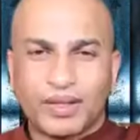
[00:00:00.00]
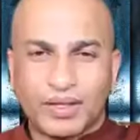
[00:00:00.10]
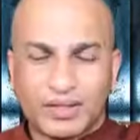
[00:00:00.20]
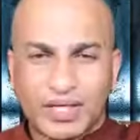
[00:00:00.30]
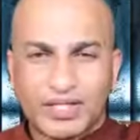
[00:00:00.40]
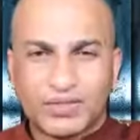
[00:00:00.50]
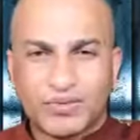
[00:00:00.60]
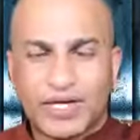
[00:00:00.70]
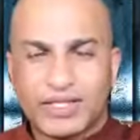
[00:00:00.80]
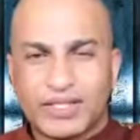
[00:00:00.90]
and that is
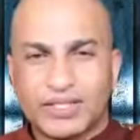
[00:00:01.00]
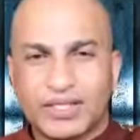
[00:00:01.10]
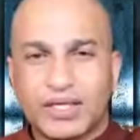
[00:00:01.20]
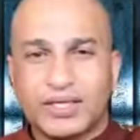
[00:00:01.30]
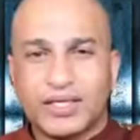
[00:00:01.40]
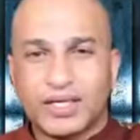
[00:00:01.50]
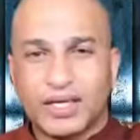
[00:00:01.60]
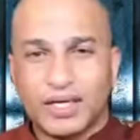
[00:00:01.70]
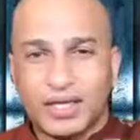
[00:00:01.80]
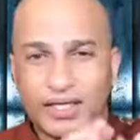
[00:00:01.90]
what in
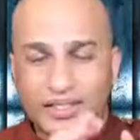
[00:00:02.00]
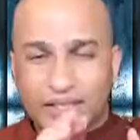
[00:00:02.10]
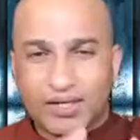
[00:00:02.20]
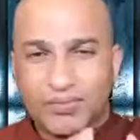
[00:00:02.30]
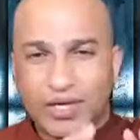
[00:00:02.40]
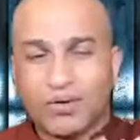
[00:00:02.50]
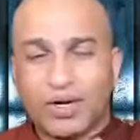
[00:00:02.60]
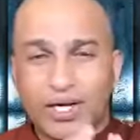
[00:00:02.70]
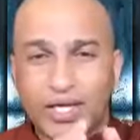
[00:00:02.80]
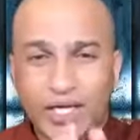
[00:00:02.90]
the literally we
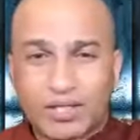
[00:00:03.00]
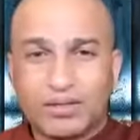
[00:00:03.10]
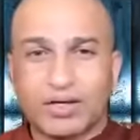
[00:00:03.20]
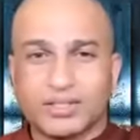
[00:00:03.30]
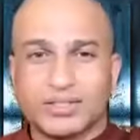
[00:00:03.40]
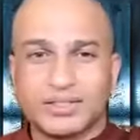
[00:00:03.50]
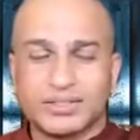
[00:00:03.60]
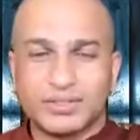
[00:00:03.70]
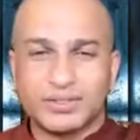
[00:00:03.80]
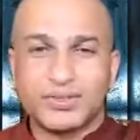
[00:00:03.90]
call
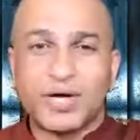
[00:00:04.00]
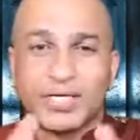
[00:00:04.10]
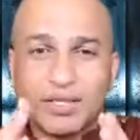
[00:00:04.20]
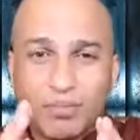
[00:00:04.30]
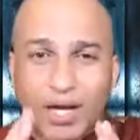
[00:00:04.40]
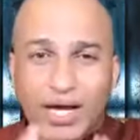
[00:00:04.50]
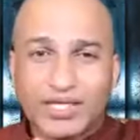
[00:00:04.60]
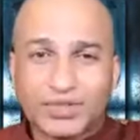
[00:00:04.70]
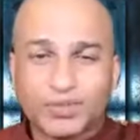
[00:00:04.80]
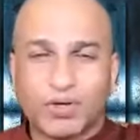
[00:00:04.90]
ignorance. You are in the
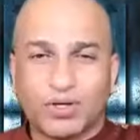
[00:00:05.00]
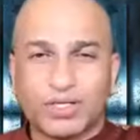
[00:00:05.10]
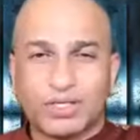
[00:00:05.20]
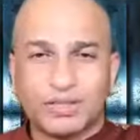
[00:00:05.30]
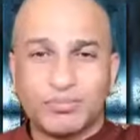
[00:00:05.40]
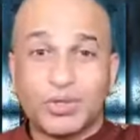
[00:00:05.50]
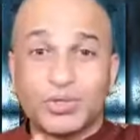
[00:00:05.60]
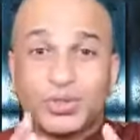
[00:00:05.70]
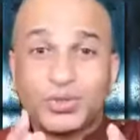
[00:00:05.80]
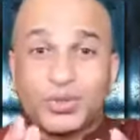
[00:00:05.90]
blind spot
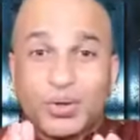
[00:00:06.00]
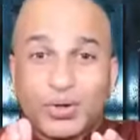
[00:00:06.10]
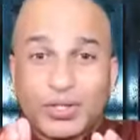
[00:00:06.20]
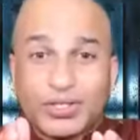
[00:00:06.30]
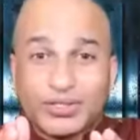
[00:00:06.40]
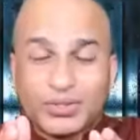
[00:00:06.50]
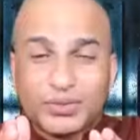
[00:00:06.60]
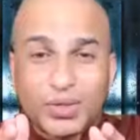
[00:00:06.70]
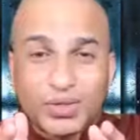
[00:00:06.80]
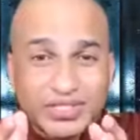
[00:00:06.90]
because you don't
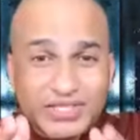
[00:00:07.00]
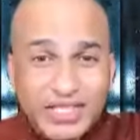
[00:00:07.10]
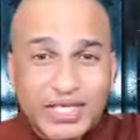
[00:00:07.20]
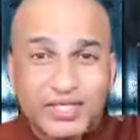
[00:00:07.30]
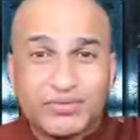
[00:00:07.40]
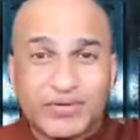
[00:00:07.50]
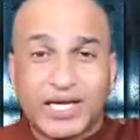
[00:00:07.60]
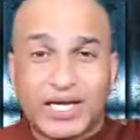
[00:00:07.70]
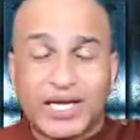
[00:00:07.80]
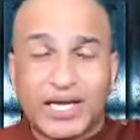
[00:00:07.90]
you don't see it
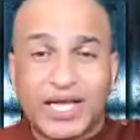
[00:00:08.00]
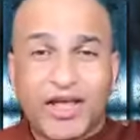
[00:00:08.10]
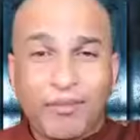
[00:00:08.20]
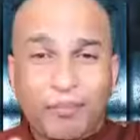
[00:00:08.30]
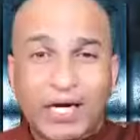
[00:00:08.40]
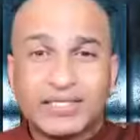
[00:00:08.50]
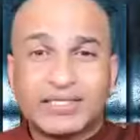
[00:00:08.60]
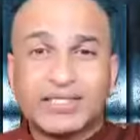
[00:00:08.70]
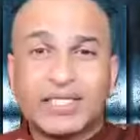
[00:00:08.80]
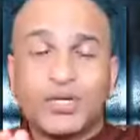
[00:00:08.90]
very clearly, but
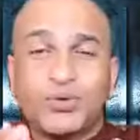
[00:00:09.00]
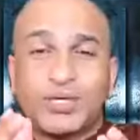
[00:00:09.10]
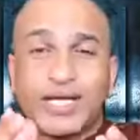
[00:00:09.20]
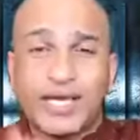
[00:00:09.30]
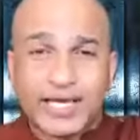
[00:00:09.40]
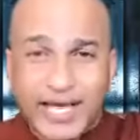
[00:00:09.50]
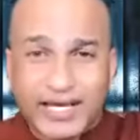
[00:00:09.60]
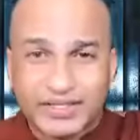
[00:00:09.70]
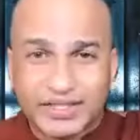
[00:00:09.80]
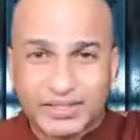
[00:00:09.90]
still you take
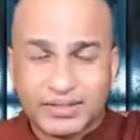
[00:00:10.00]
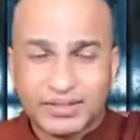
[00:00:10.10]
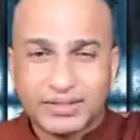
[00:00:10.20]
action.